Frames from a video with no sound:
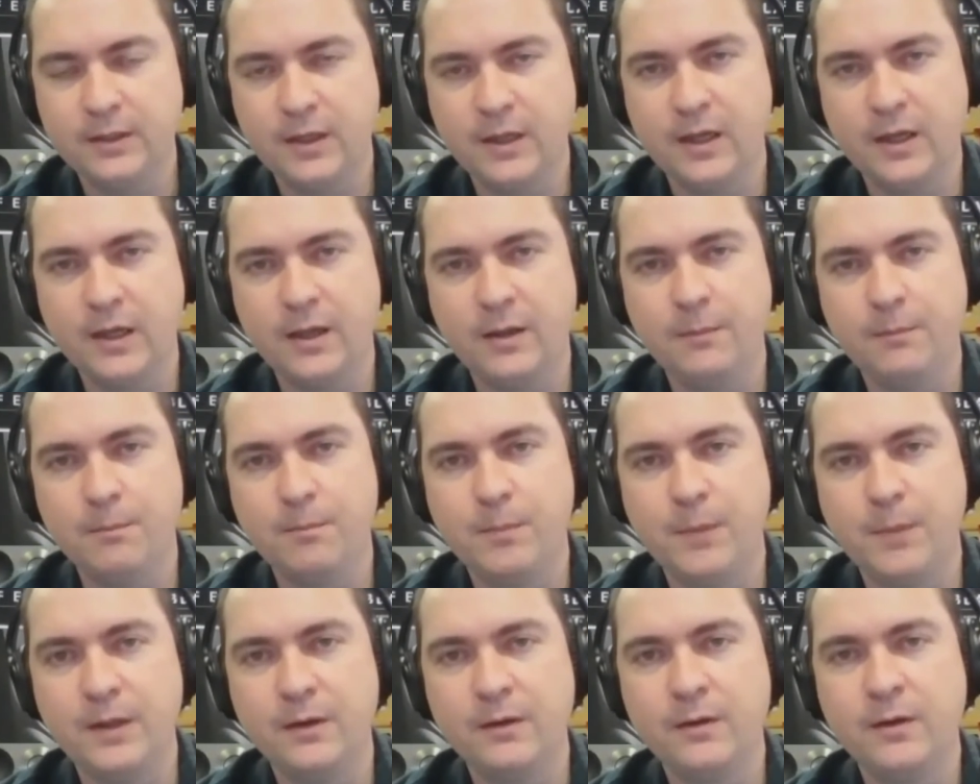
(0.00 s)

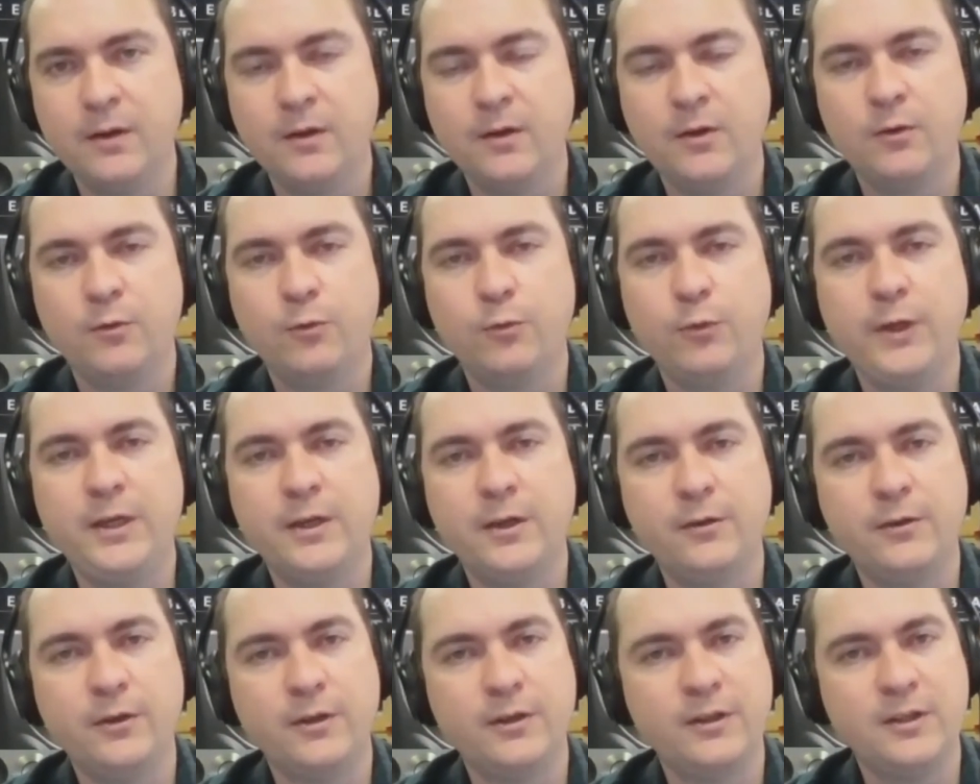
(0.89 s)
But we
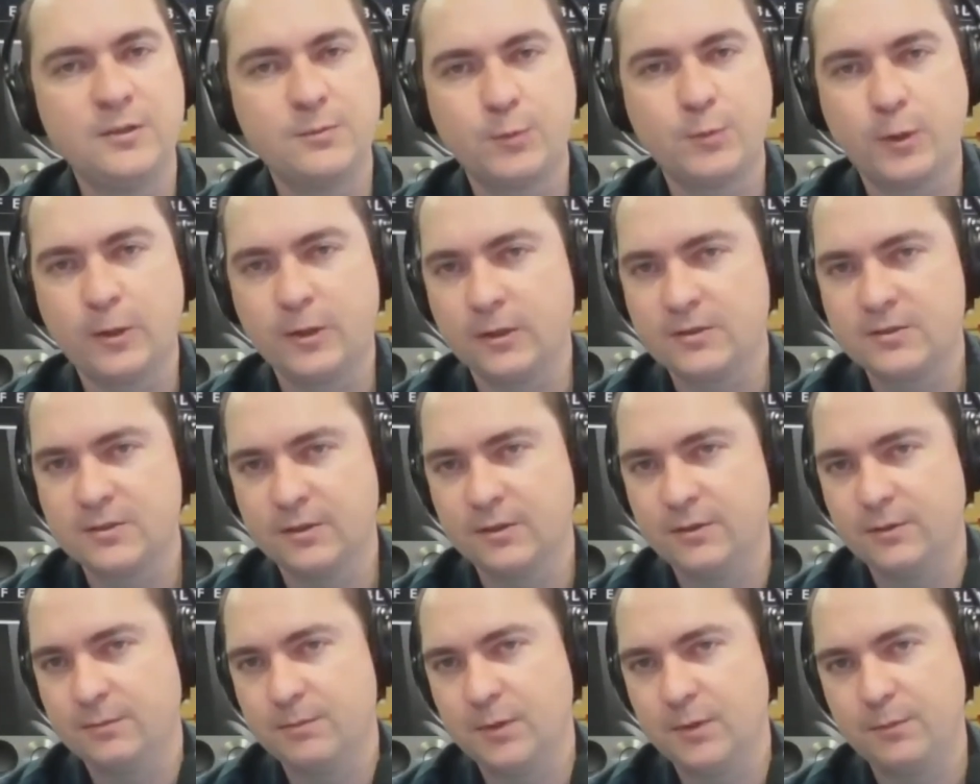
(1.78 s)
know that these products
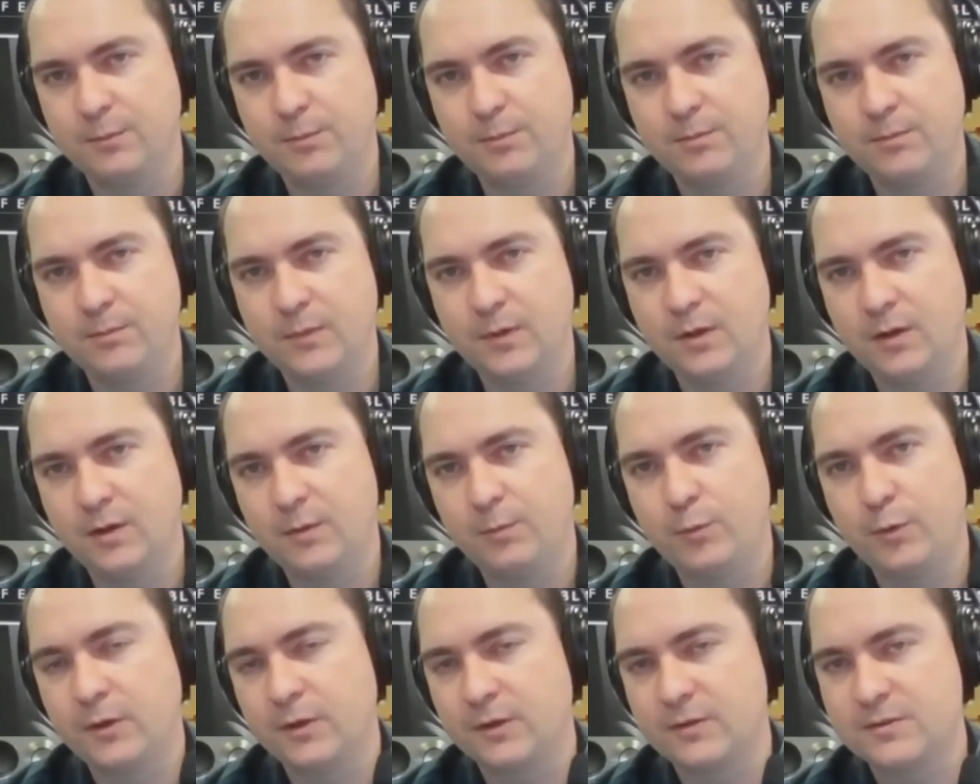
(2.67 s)
are
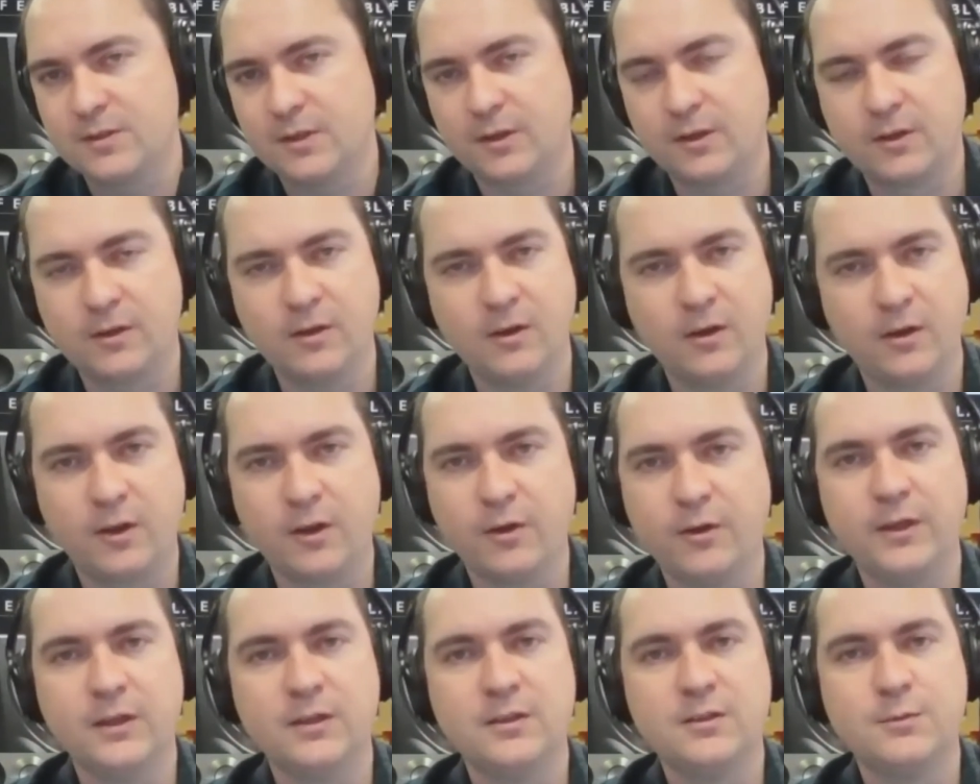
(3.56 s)
products that are
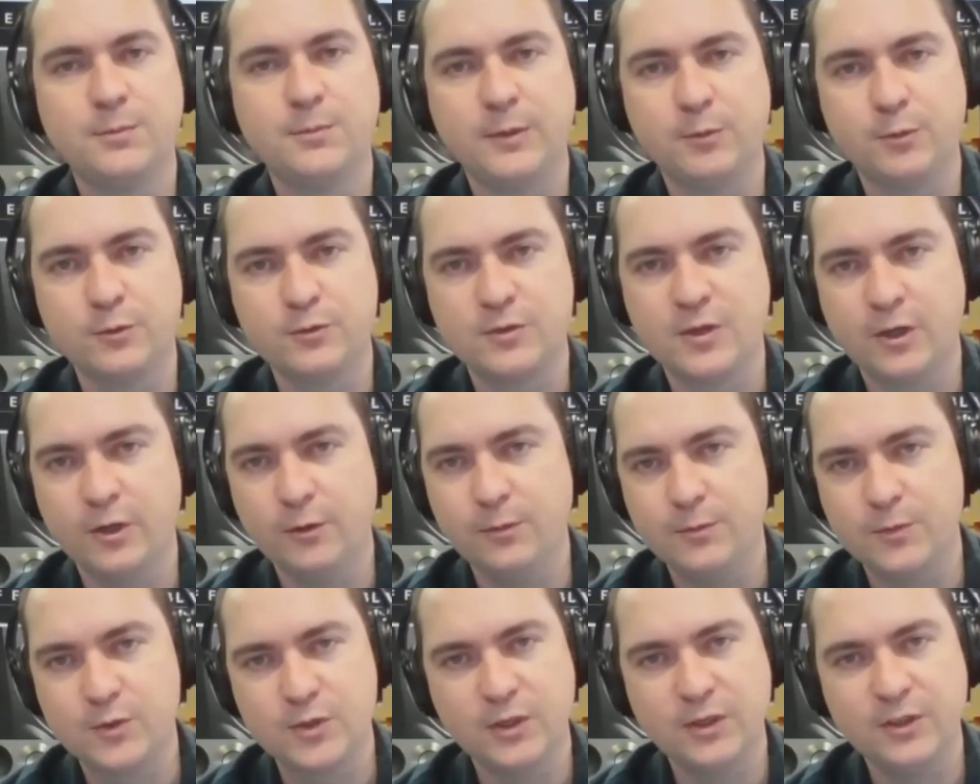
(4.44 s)
going into people's
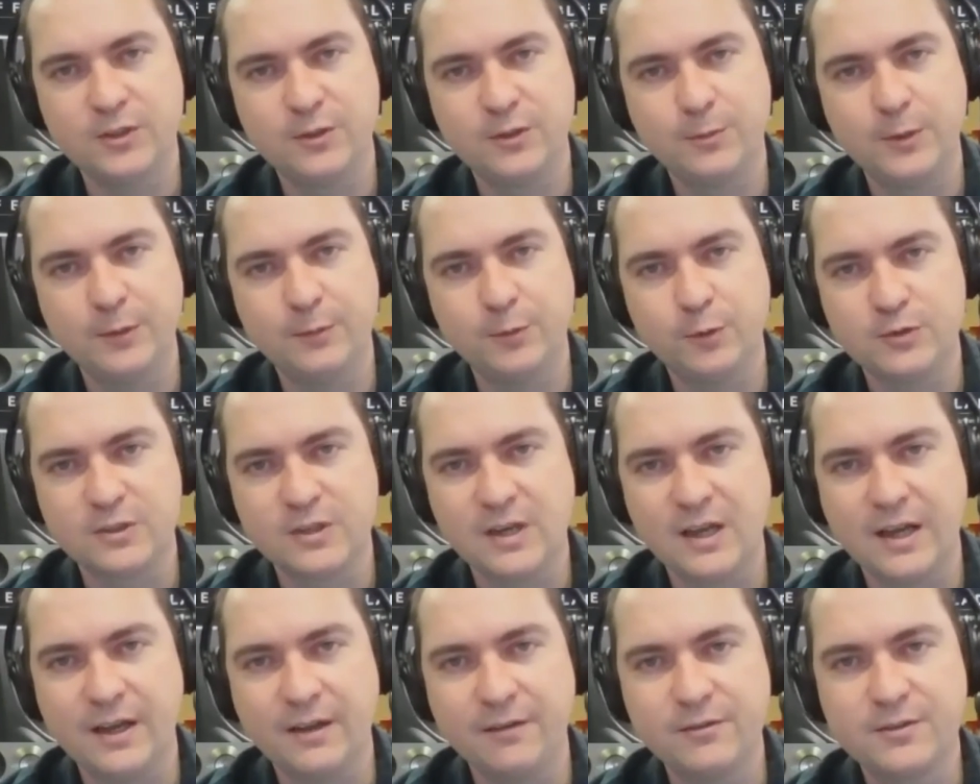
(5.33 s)
homes and into people's
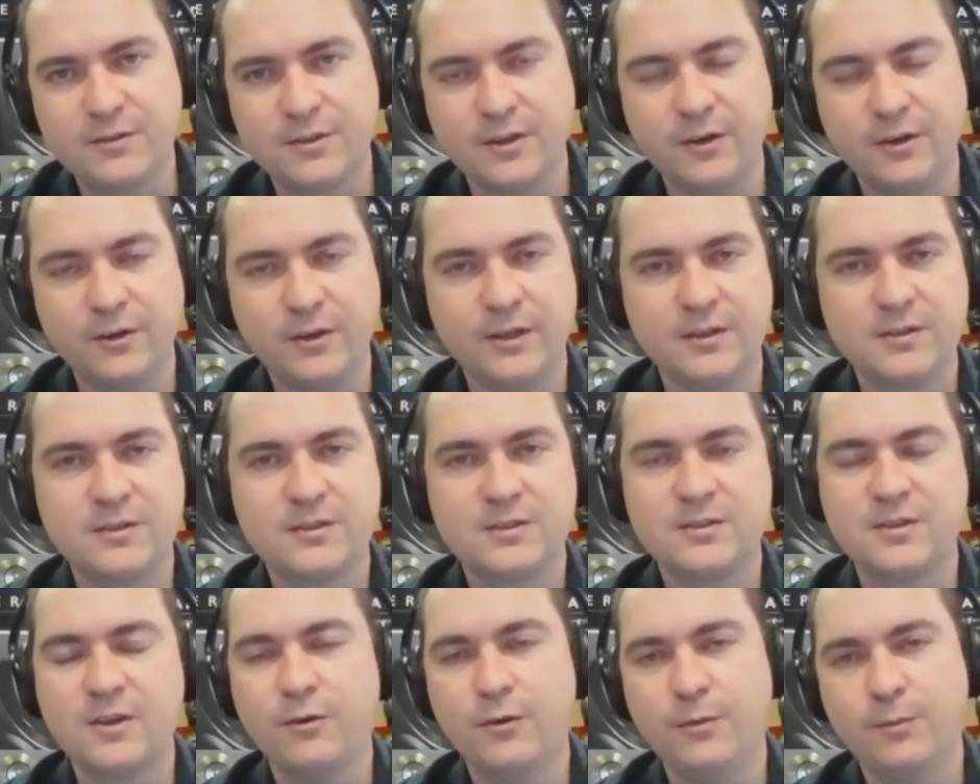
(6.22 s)
lives. So it's
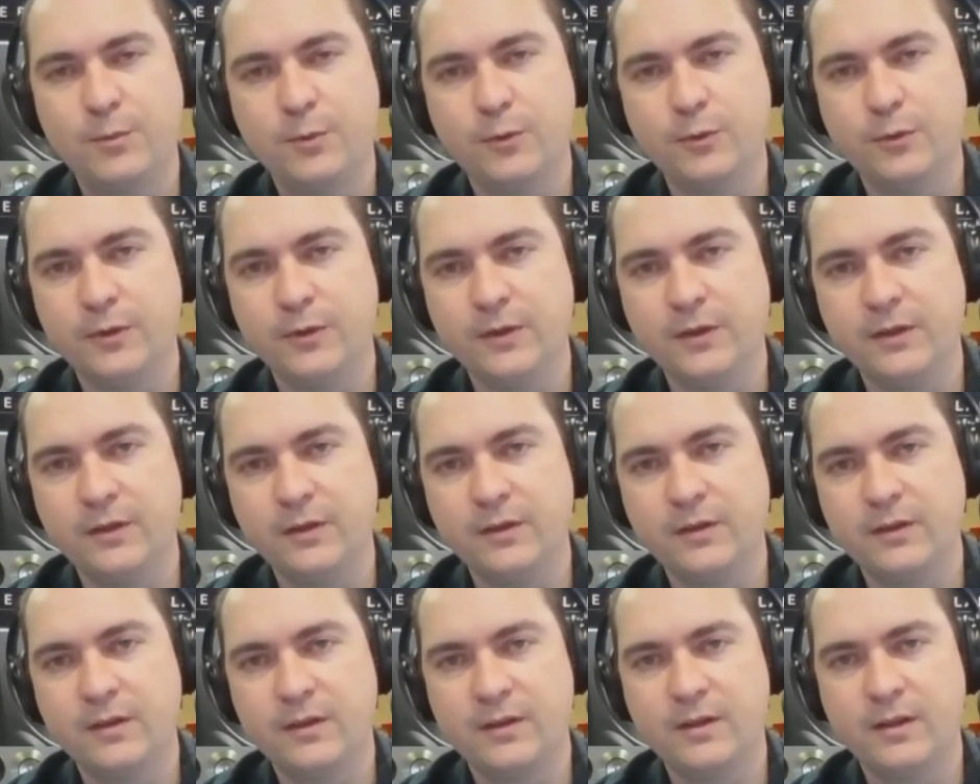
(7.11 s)
so important
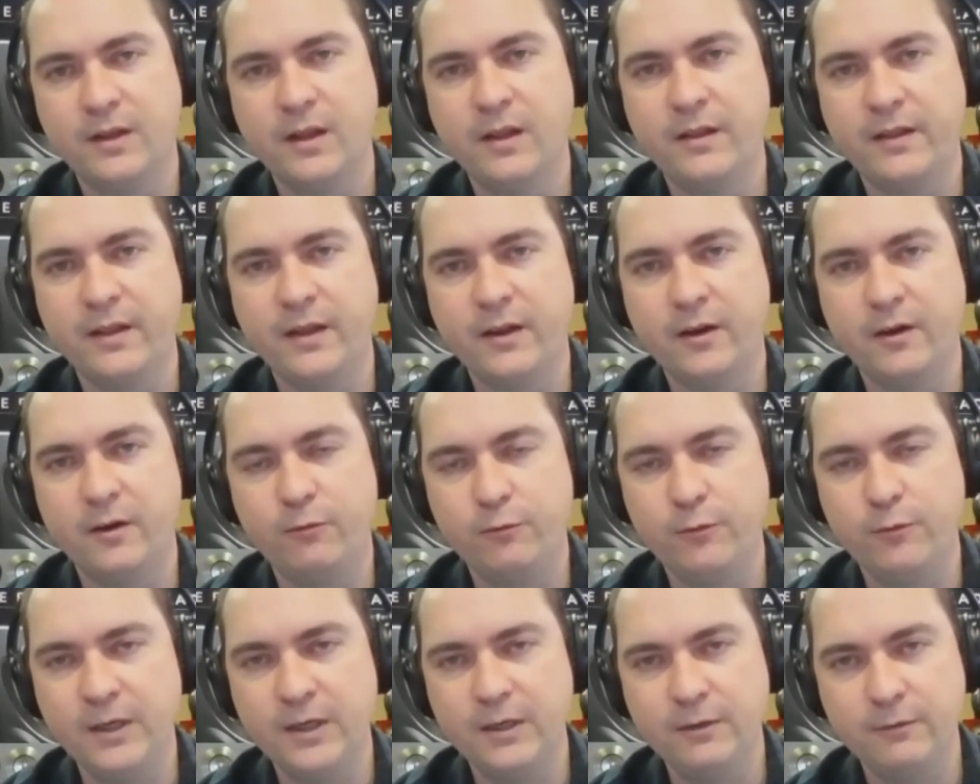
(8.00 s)
that they are
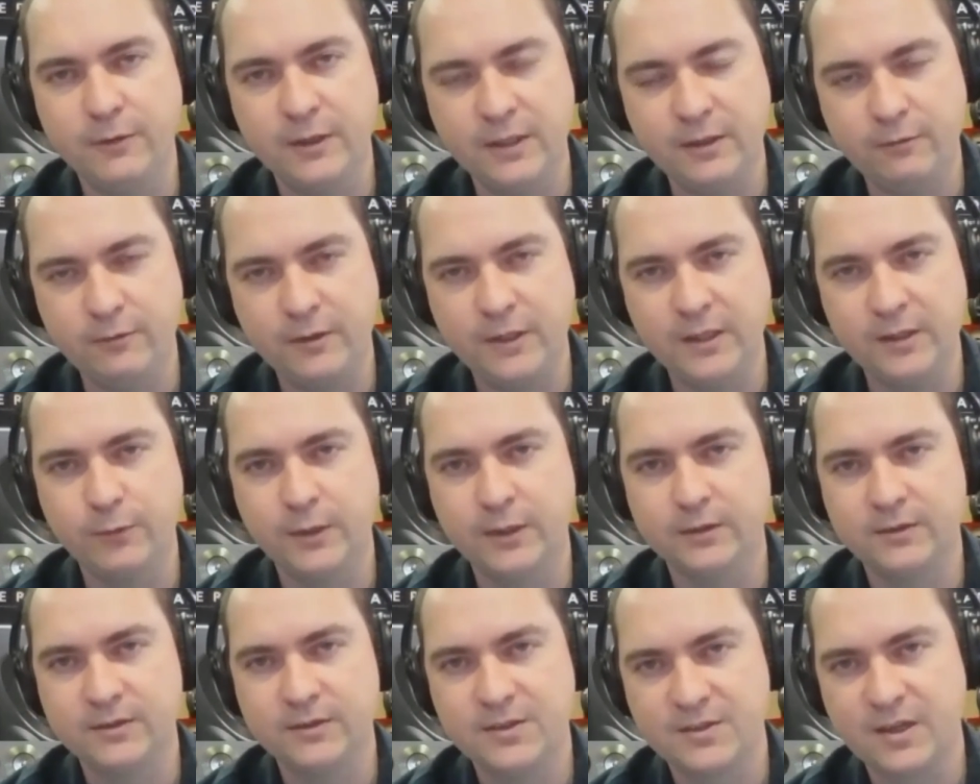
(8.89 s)
really, really, really
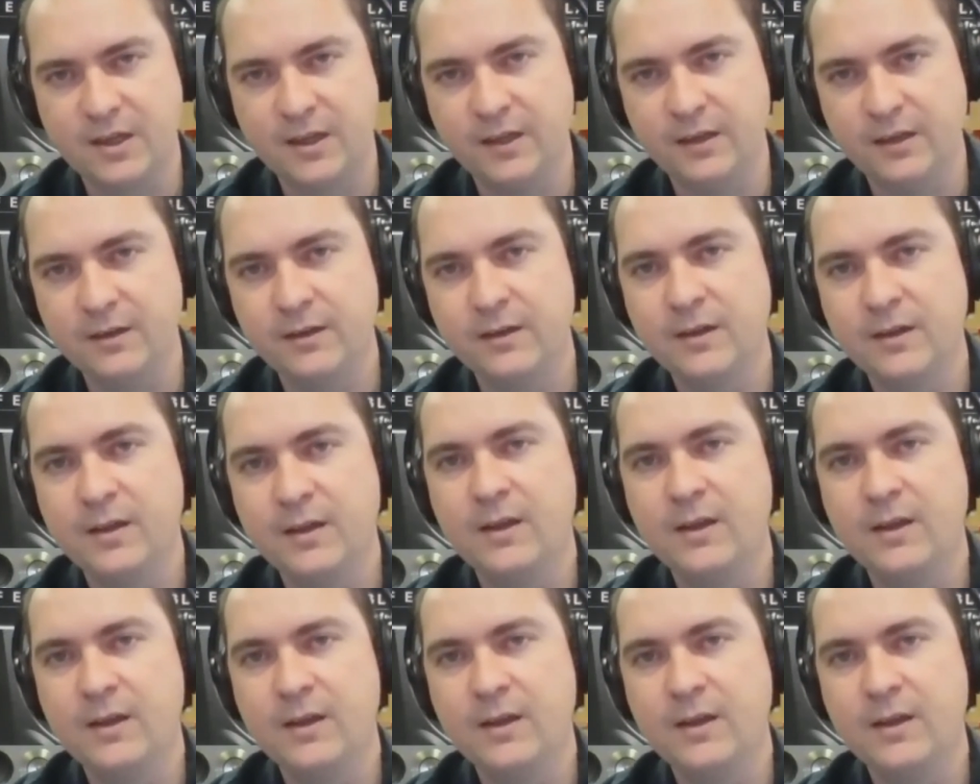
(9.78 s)
well designed.